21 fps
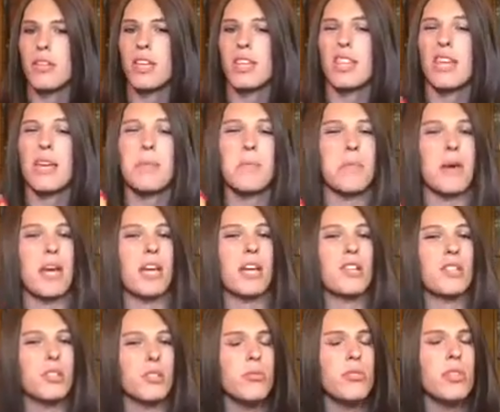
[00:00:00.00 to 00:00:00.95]
Like, they may
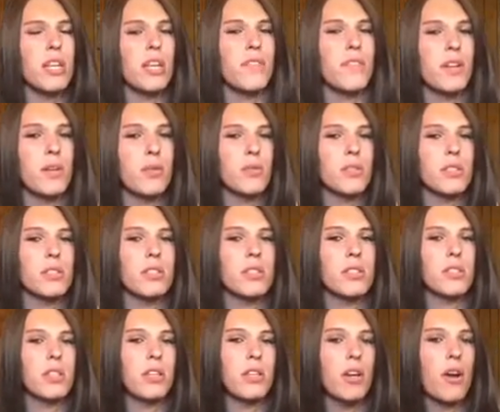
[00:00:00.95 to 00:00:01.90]
do it if it was,
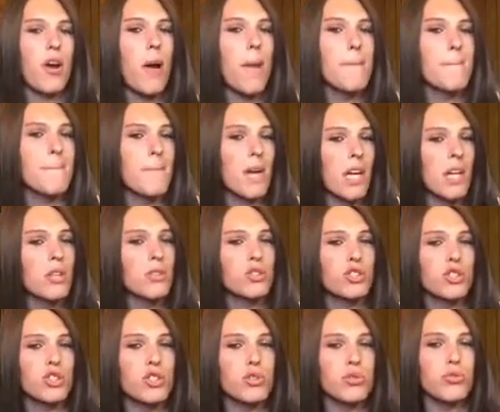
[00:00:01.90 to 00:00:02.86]
you know, a male
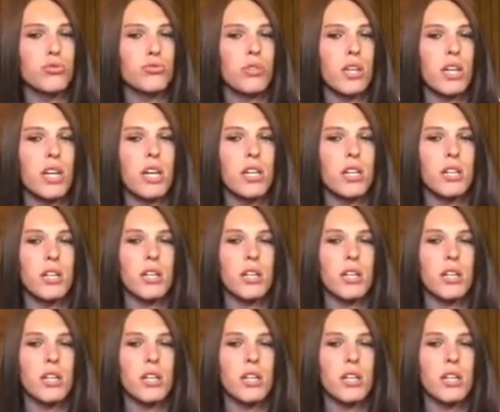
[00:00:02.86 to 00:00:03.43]
too, like,